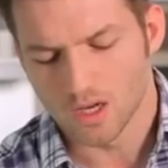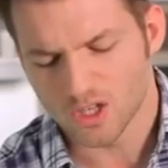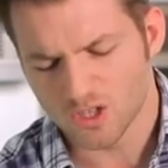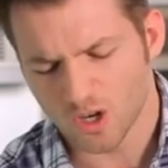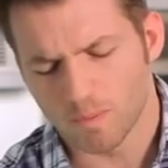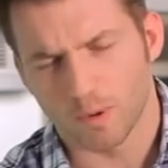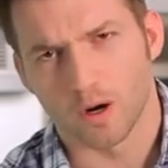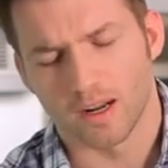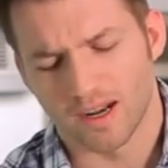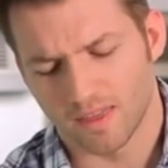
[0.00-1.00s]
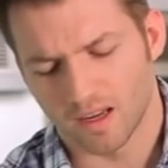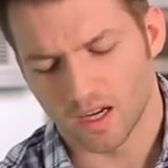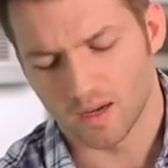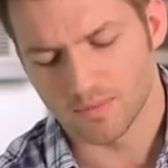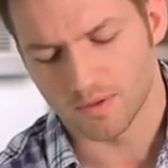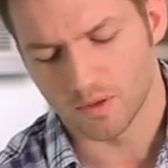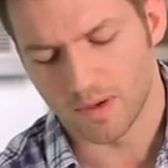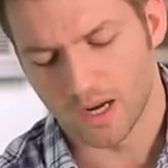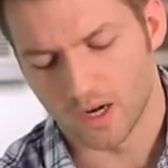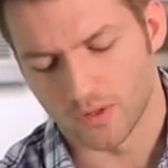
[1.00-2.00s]
sharper and I think comes through
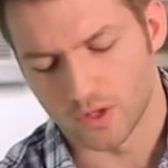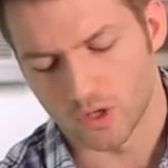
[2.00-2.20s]
better in the